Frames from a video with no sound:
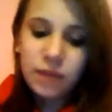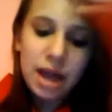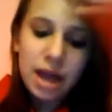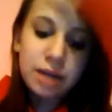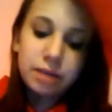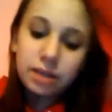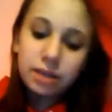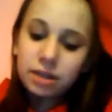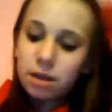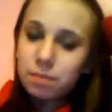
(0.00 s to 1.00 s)

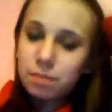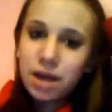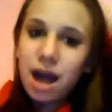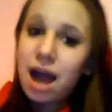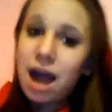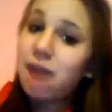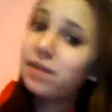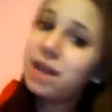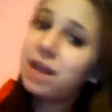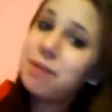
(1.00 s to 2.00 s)
Anyways, but
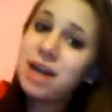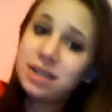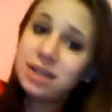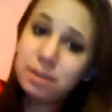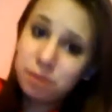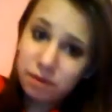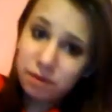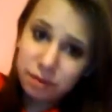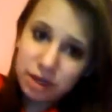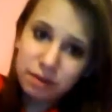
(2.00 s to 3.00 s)
every time I had a
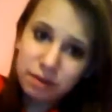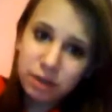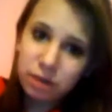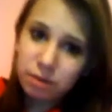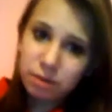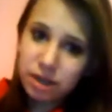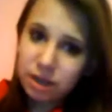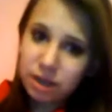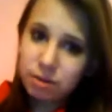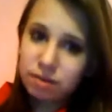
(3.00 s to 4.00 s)
sleepover, which I really only went to
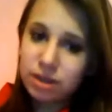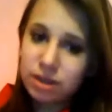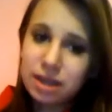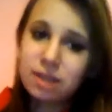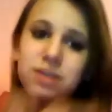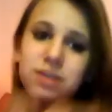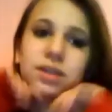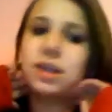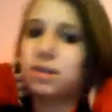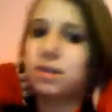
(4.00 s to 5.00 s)
like one friend's house
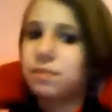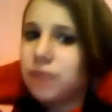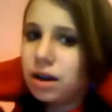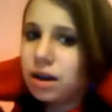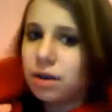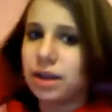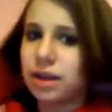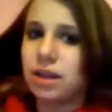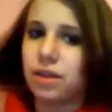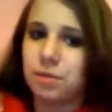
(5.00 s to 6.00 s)
because like I don't know, I
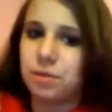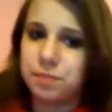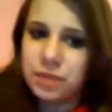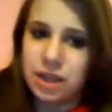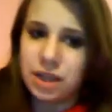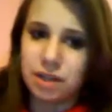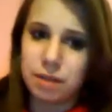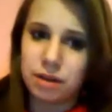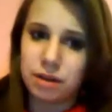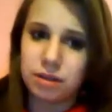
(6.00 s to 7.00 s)
guess other kids'
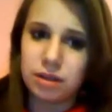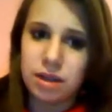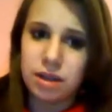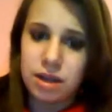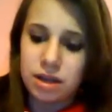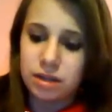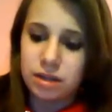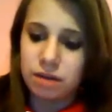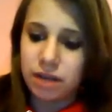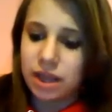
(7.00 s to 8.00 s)
parents
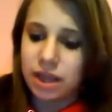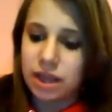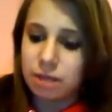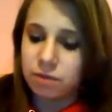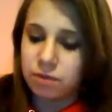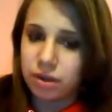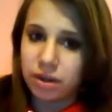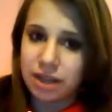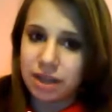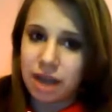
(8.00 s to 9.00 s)
didn't really like them for
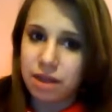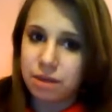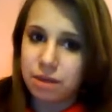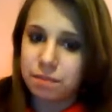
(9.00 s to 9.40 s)
little kids either.